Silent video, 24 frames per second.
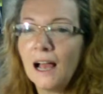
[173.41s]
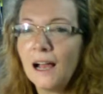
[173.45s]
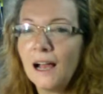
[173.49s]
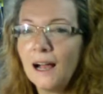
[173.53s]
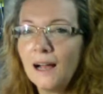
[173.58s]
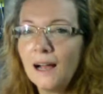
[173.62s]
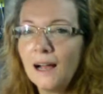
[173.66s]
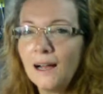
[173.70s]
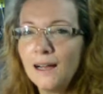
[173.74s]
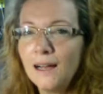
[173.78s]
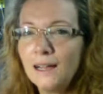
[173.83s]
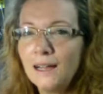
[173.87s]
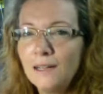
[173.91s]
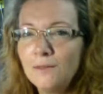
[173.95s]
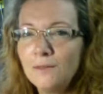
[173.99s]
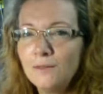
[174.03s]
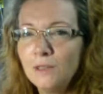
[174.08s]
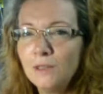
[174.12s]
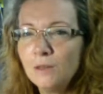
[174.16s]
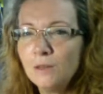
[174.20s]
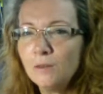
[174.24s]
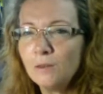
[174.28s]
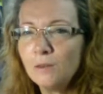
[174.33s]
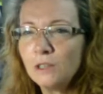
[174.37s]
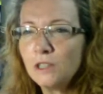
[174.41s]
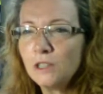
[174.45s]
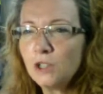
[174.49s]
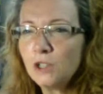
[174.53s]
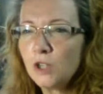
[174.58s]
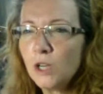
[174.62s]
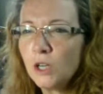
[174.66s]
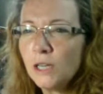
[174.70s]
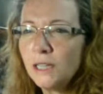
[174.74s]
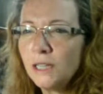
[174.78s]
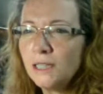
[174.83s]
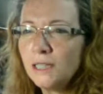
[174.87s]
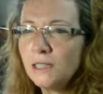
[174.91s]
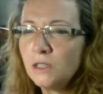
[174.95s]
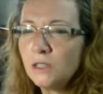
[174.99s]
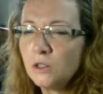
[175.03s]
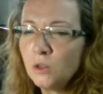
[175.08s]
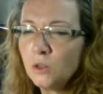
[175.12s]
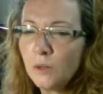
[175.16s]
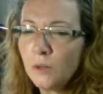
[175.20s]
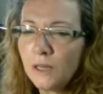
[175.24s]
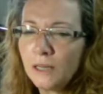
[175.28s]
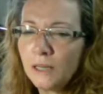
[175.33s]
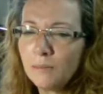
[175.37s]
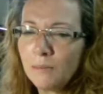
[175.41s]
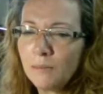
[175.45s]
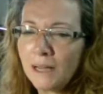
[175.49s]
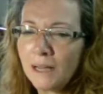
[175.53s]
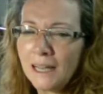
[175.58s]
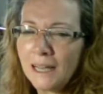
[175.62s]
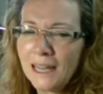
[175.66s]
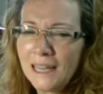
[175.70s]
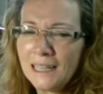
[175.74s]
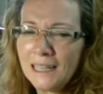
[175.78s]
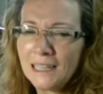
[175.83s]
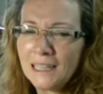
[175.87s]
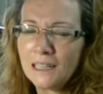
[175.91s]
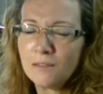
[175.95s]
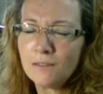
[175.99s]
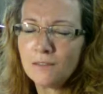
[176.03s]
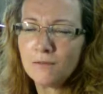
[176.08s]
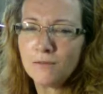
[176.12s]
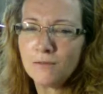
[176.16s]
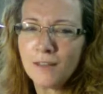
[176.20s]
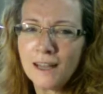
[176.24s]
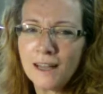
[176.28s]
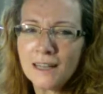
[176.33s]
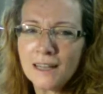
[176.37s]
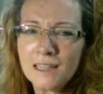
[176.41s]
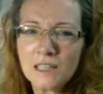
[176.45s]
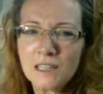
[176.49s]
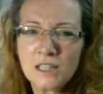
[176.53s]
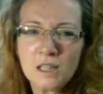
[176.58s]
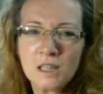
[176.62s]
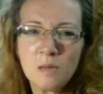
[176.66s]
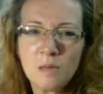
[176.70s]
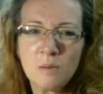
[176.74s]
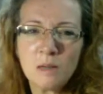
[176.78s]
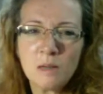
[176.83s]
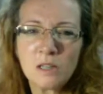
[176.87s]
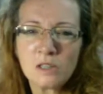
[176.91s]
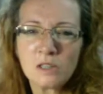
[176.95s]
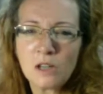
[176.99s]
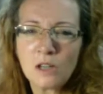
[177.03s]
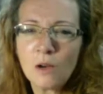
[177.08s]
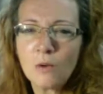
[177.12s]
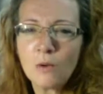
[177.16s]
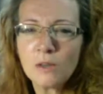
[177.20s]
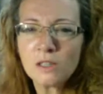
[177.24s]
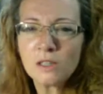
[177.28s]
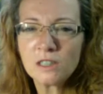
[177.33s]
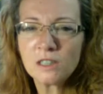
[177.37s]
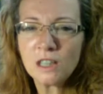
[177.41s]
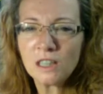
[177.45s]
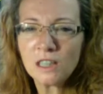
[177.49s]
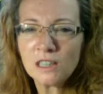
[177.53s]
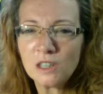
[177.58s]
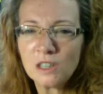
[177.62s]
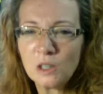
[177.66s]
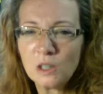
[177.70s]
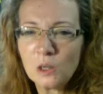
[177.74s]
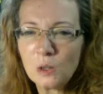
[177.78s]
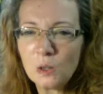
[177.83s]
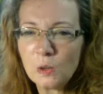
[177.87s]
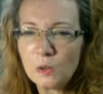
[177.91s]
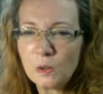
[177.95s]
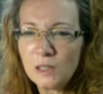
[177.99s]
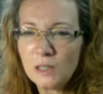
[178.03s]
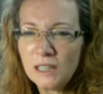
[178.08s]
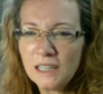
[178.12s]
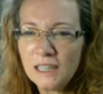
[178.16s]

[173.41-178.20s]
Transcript: I've never really tried doing it my hand at fantasy because I always thought, the